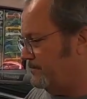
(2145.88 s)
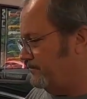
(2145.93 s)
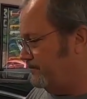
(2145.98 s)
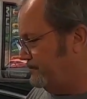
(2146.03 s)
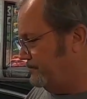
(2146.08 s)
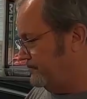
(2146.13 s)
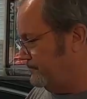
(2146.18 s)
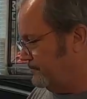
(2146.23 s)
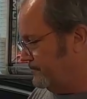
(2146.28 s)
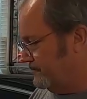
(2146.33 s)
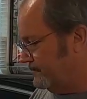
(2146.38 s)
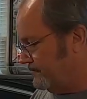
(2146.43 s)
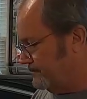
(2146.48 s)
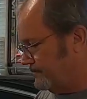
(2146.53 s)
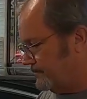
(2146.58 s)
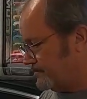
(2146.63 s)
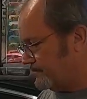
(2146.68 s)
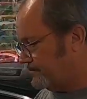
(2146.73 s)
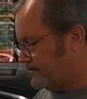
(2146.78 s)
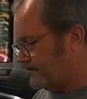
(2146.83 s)
Yeah.
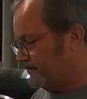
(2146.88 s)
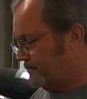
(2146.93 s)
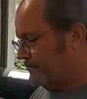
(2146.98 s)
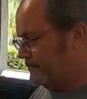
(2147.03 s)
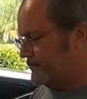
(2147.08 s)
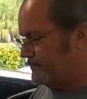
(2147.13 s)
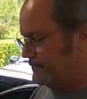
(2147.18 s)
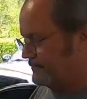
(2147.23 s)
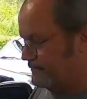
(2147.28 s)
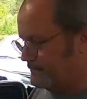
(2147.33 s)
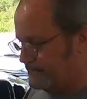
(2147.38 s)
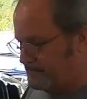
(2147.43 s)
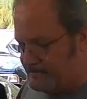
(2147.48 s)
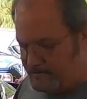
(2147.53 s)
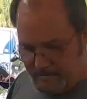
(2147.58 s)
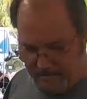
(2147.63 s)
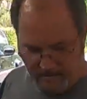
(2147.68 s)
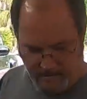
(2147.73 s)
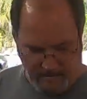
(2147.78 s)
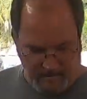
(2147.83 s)
Well, I appreciate you letting
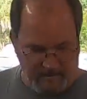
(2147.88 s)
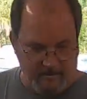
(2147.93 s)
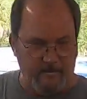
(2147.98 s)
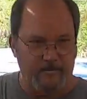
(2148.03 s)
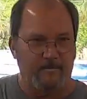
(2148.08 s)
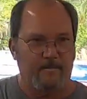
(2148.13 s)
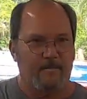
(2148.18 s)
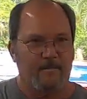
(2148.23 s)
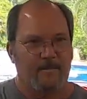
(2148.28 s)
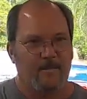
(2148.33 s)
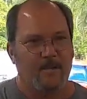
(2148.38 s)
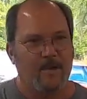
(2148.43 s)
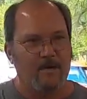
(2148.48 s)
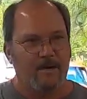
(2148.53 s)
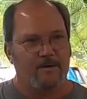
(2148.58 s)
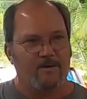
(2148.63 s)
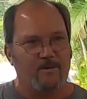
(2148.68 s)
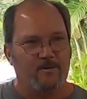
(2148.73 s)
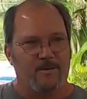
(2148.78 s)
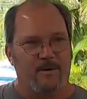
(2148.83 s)
us come into your home,
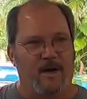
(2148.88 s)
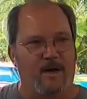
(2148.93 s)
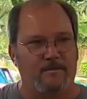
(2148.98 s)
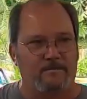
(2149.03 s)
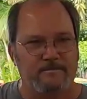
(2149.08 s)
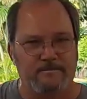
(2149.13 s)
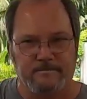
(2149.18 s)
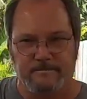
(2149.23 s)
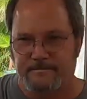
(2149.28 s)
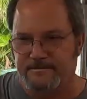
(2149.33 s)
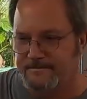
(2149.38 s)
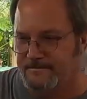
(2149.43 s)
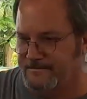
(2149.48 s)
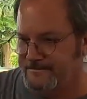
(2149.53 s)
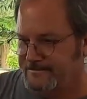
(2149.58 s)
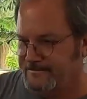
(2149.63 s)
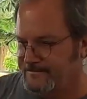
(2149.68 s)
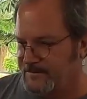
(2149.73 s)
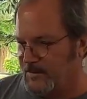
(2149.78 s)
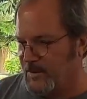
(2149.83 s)
talk about the
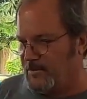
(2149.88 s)
car.